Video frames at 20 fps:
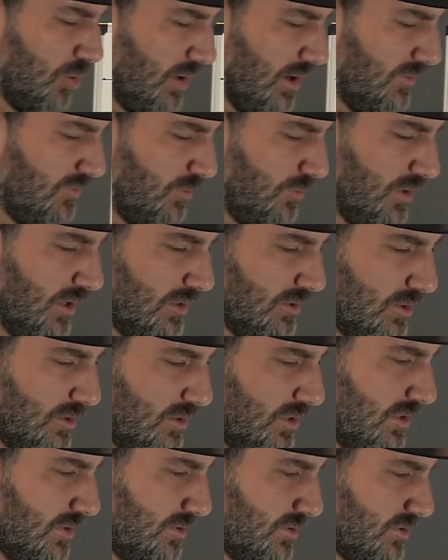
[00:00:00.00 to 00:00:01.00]
grateful that you
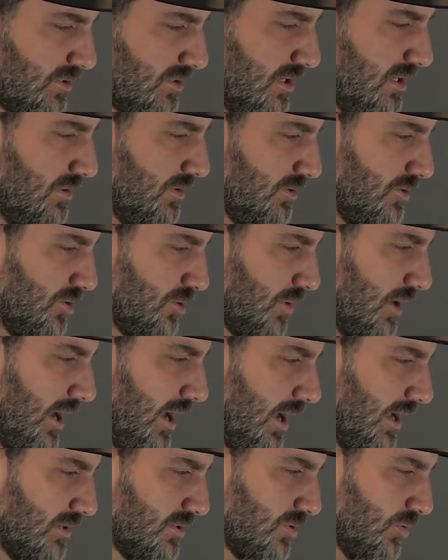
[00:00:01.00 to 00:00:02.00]
didn't see the
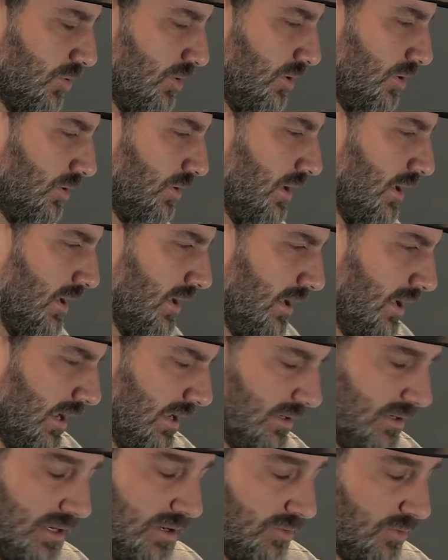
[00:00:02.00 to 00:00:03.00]
dry soil
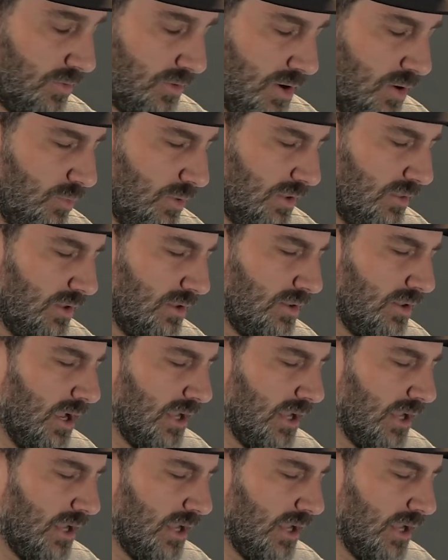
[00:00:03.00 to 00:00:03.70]
and didn't throw anything.